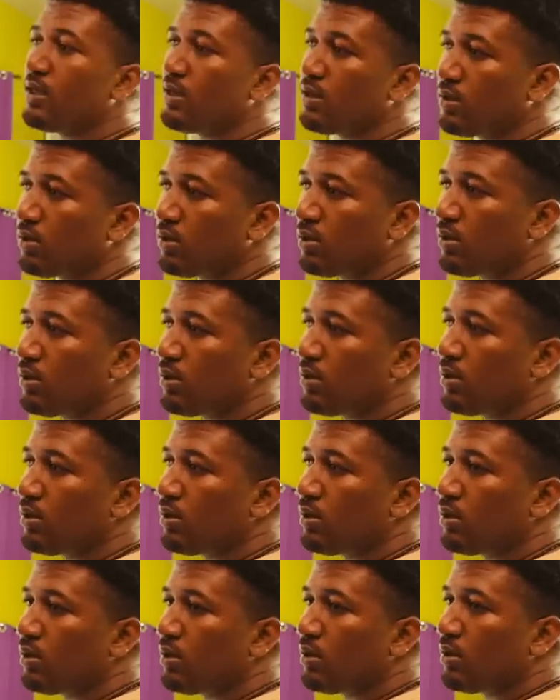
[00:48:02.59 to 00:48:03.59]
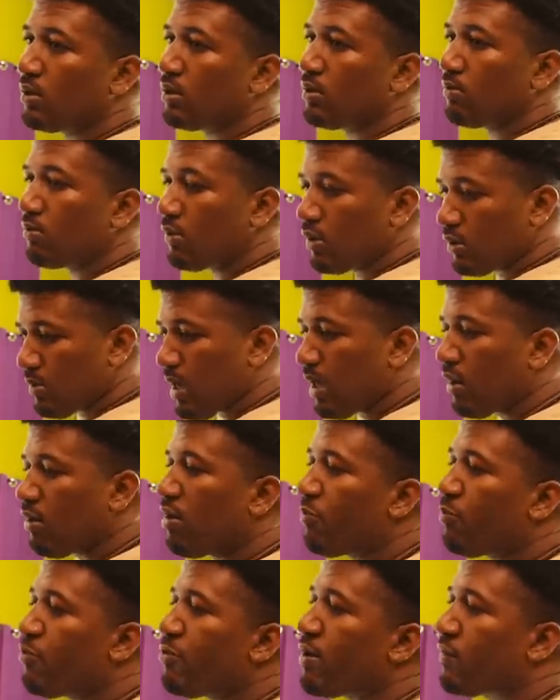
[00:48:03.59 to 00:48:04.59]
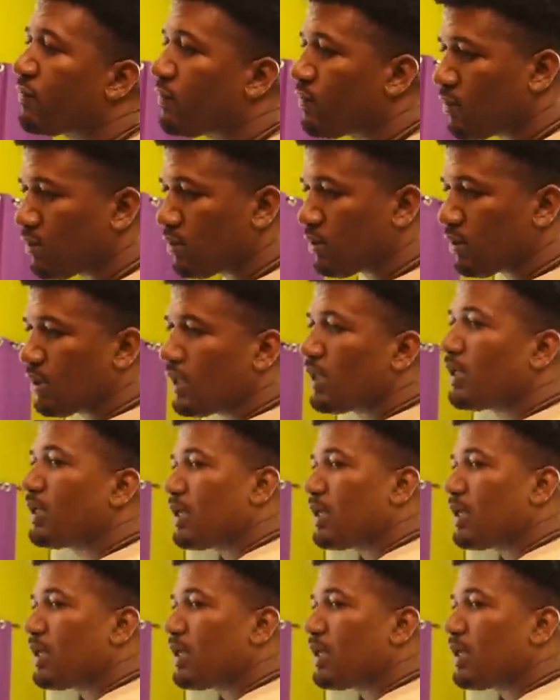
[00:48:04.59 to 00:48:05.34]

You know. But I go pray for you. Know.